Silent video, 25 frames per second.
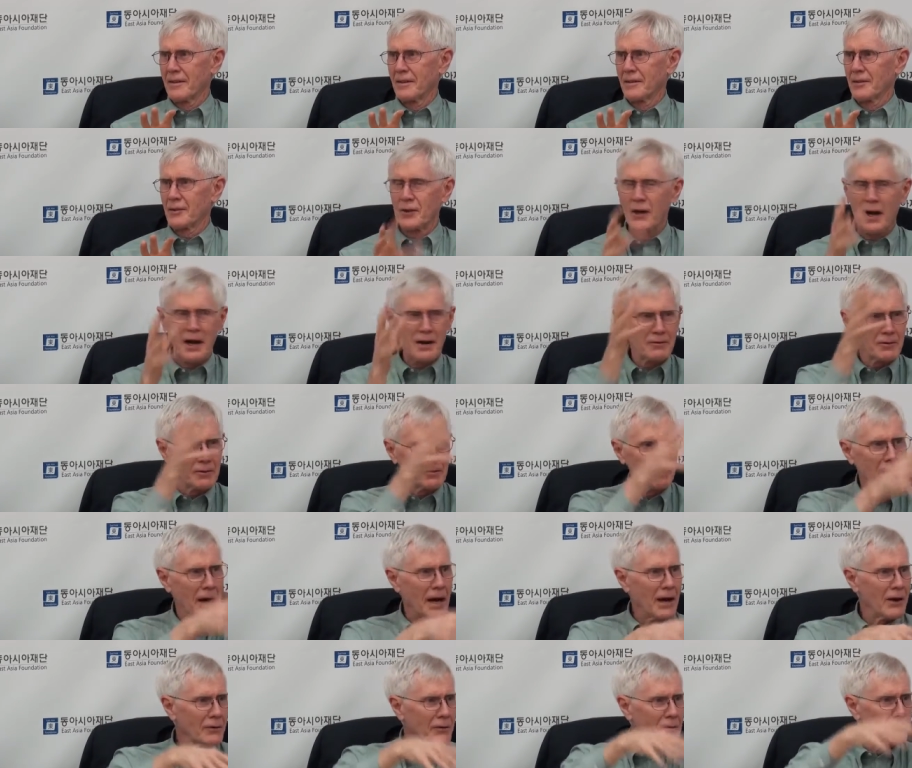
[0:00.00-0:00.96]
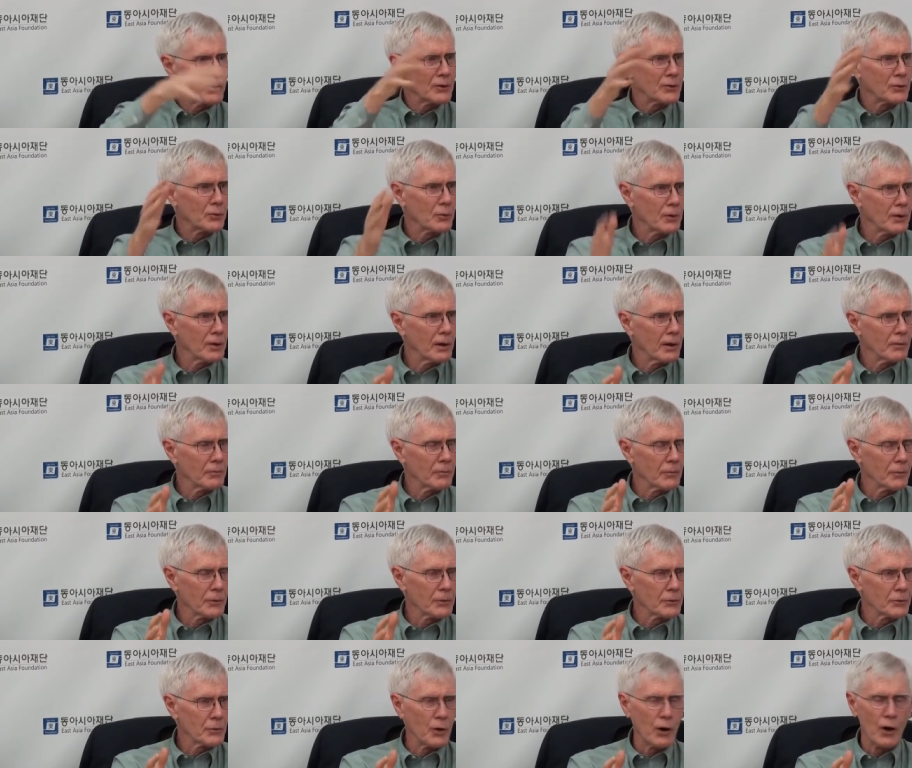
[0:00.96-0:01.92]
Sovereign boundaries
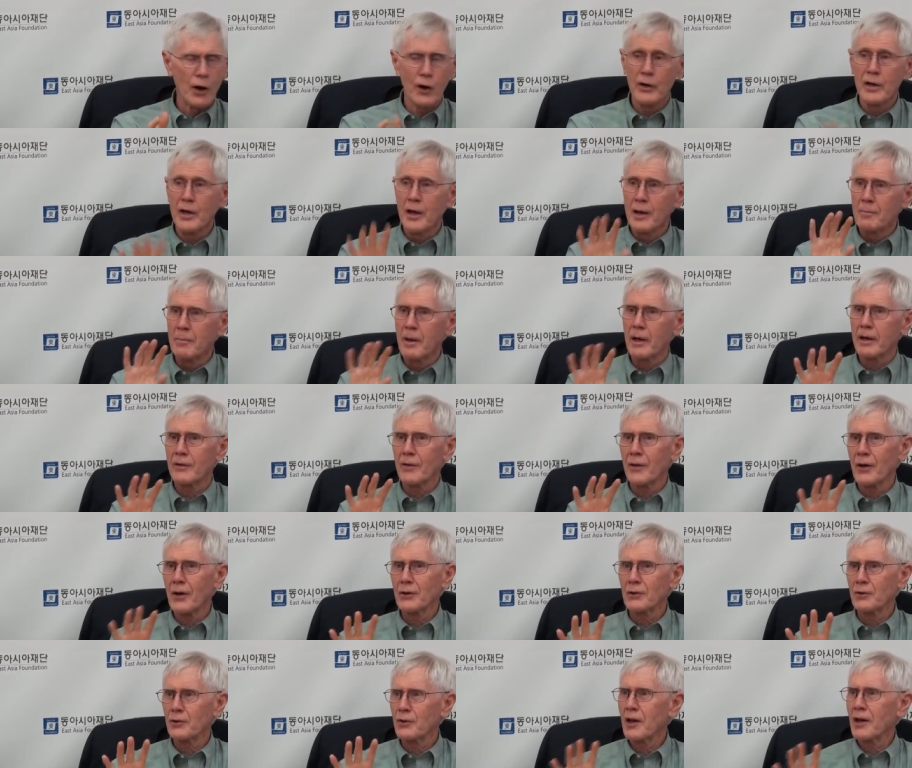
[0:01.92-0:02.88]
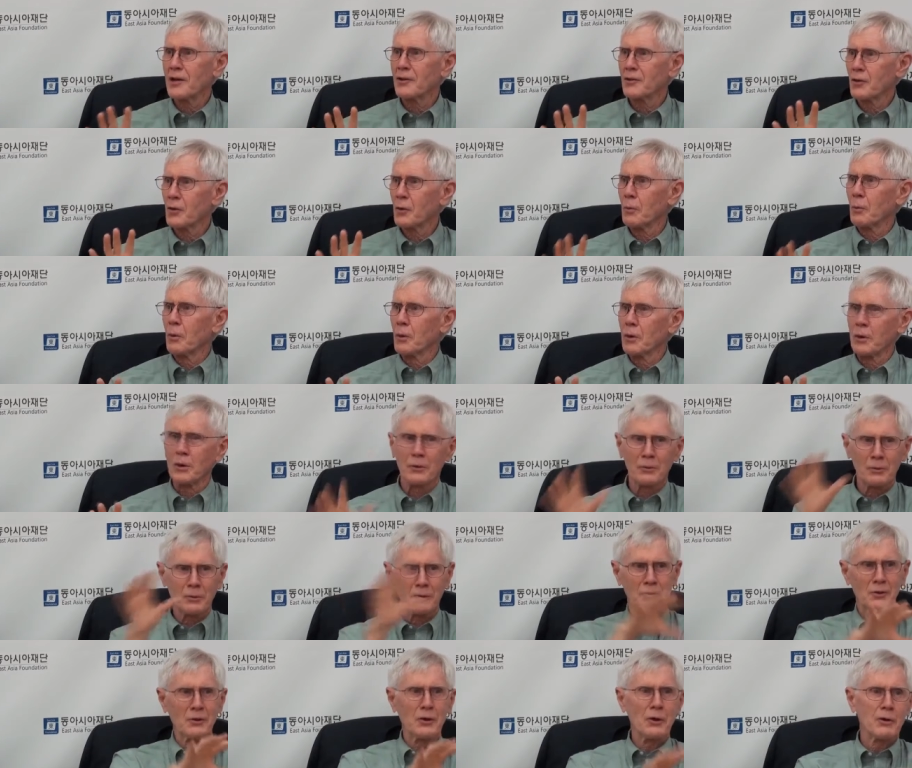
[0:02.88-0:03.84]
were drawn, but in those days the world
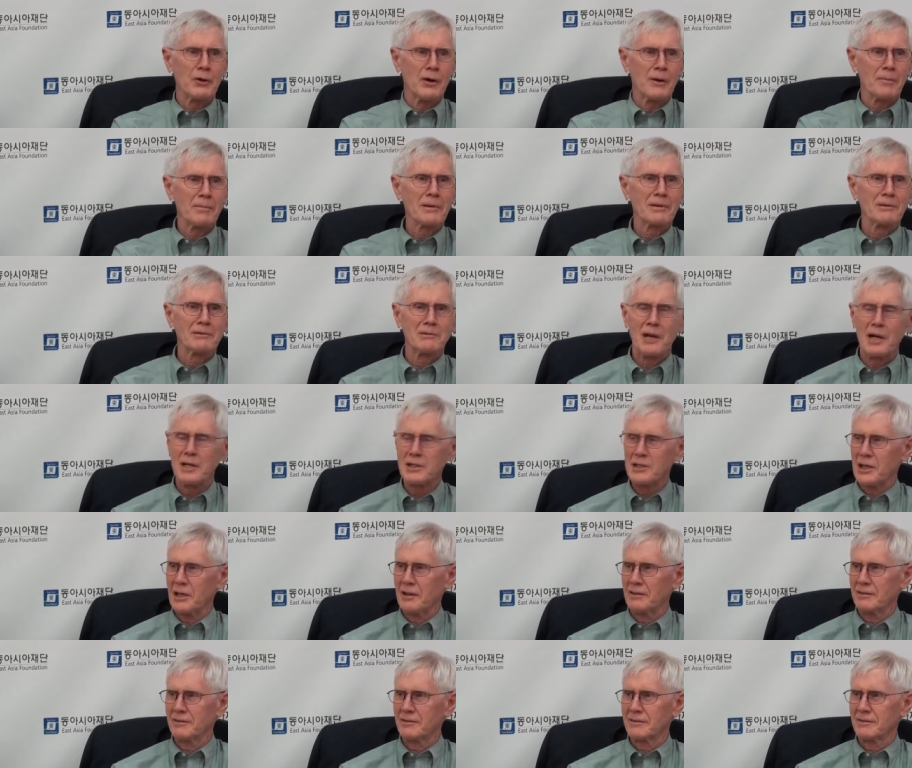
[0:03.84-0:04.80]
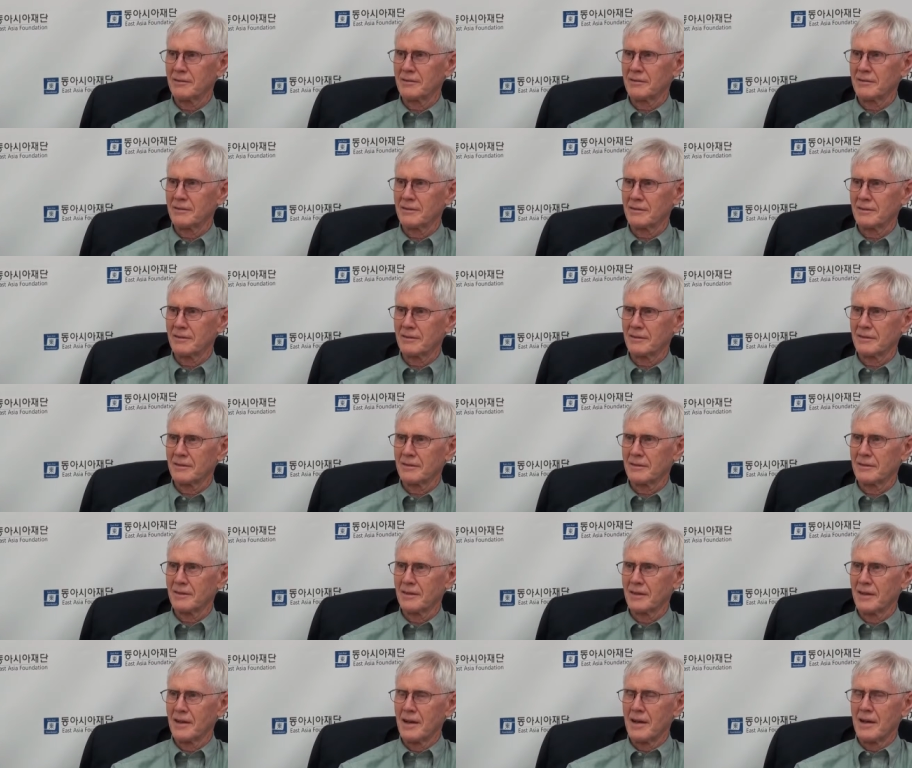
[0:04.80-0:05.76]
was Europe and Russia.
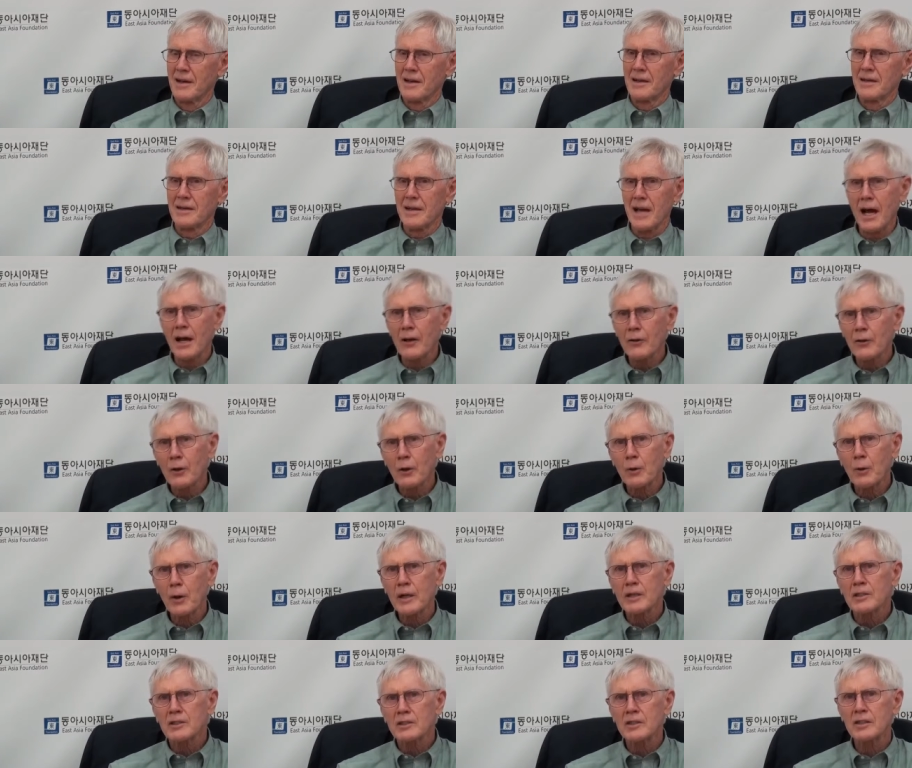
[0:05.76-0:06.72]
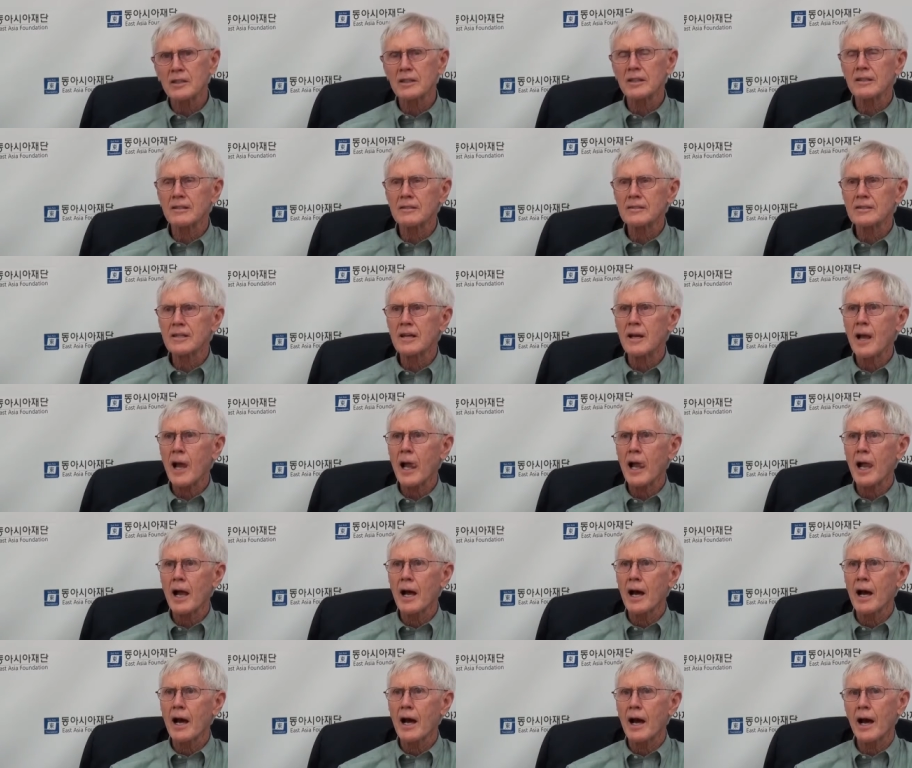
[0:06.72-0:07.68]
Now the question is,
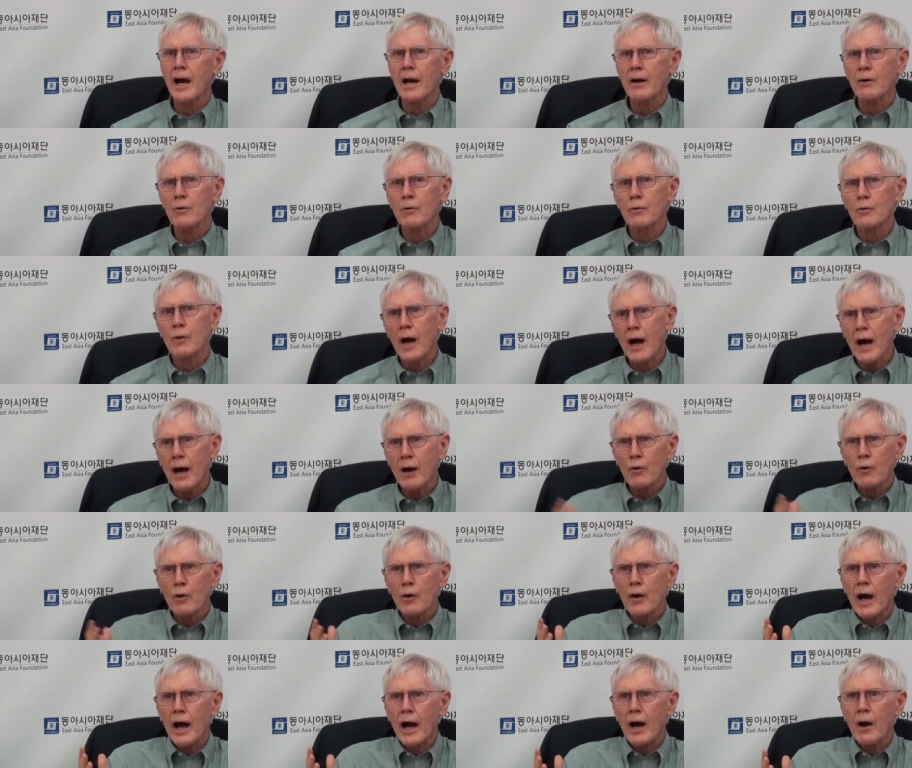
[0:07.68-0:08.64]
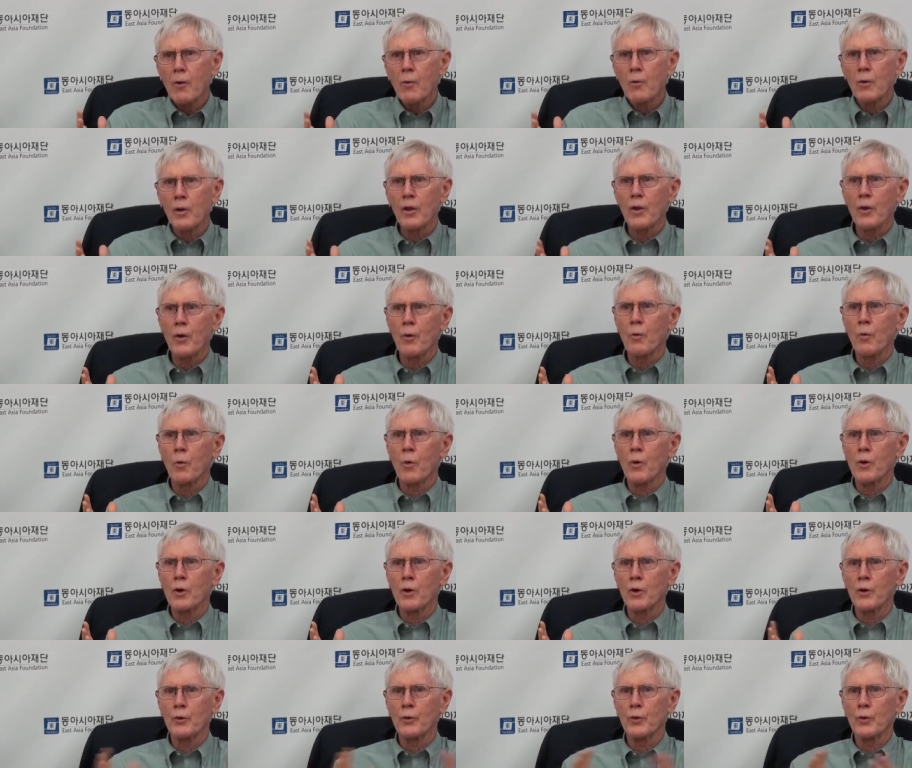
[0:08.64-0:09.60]
how will the
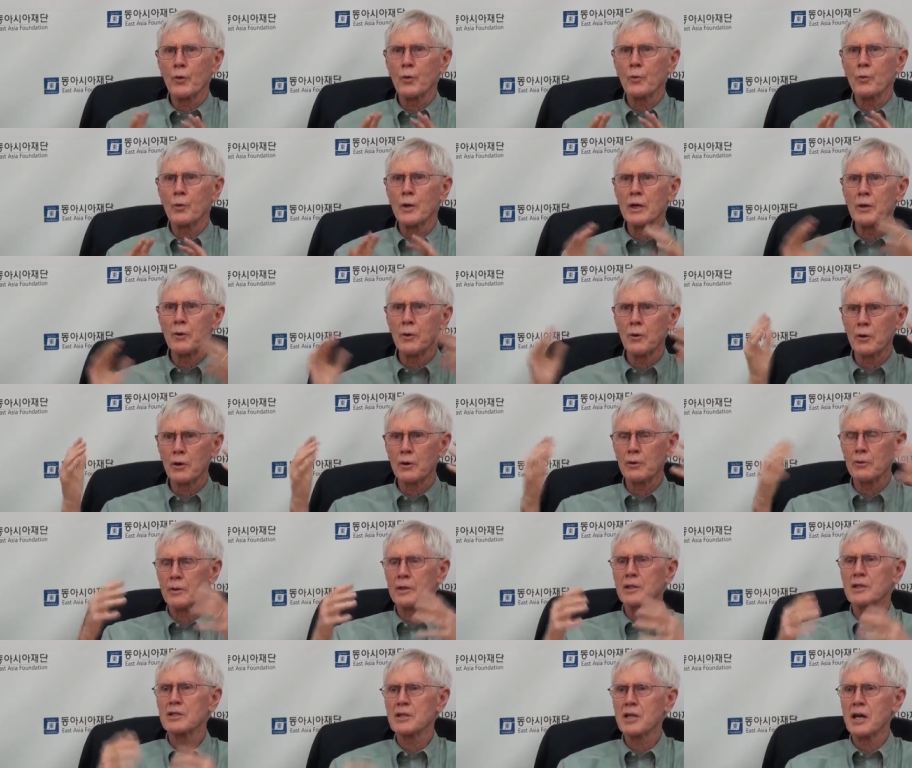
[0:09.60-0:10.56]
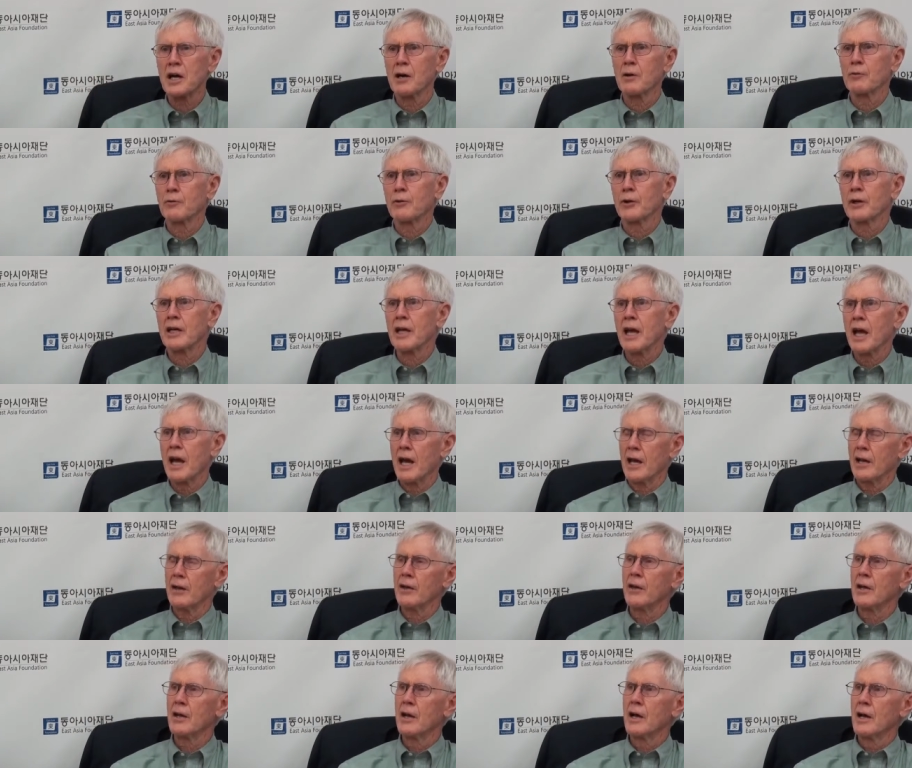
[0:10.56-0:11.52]
world reorder itself
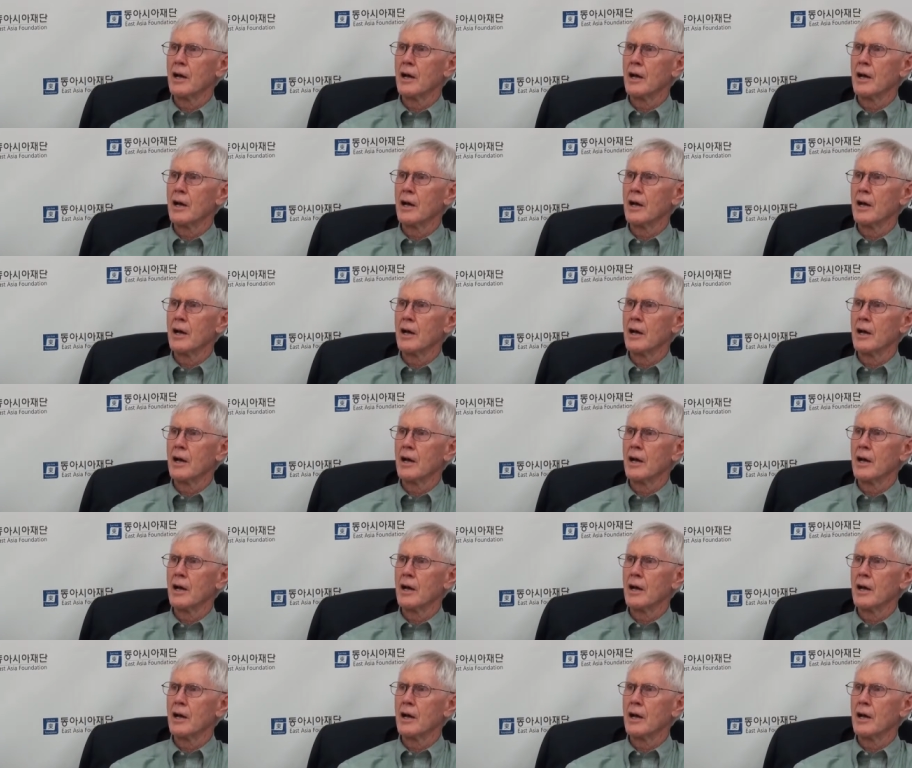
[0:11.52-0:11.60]
again,